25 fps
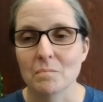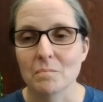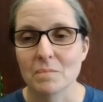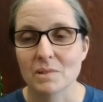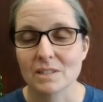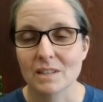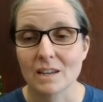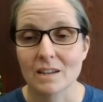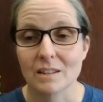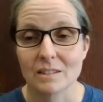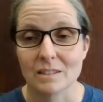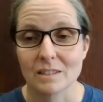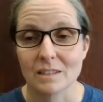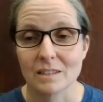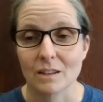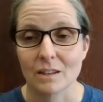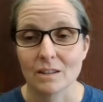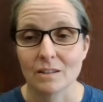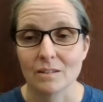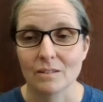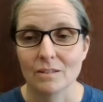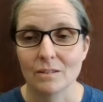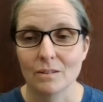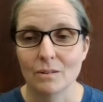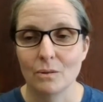besides
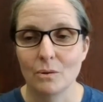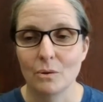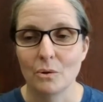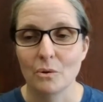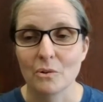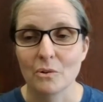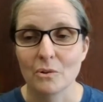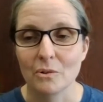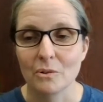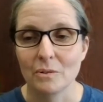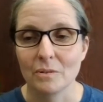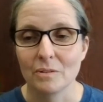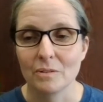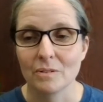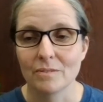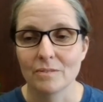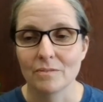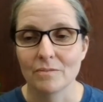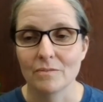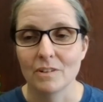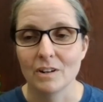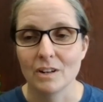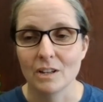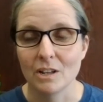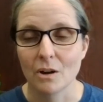the cool
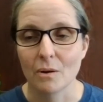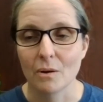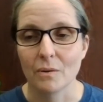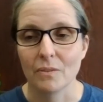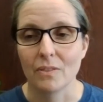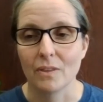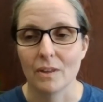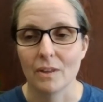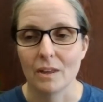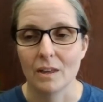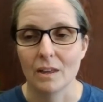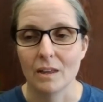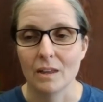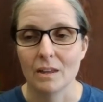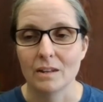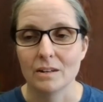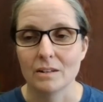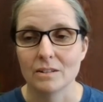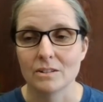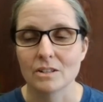video at the end.